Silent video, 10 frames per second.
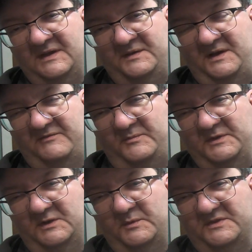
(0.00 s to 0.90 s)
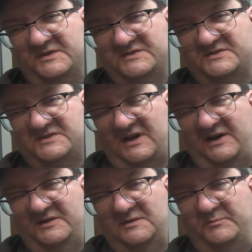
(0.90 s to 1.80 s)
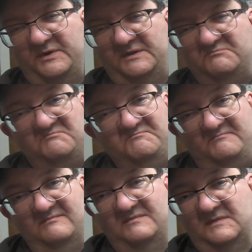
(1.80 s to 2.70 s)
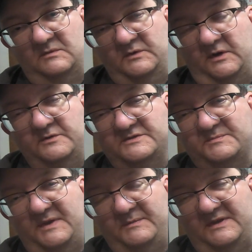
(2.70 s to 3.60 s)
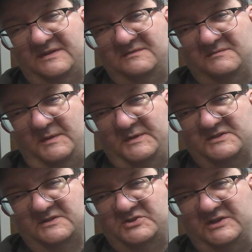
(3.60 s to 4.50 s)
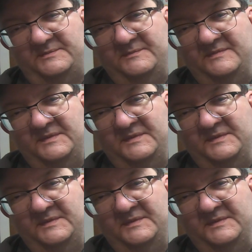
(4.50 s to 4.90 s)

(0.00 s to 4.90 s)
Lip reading: Not familiar with this style, but who knows? Maybe it's legit.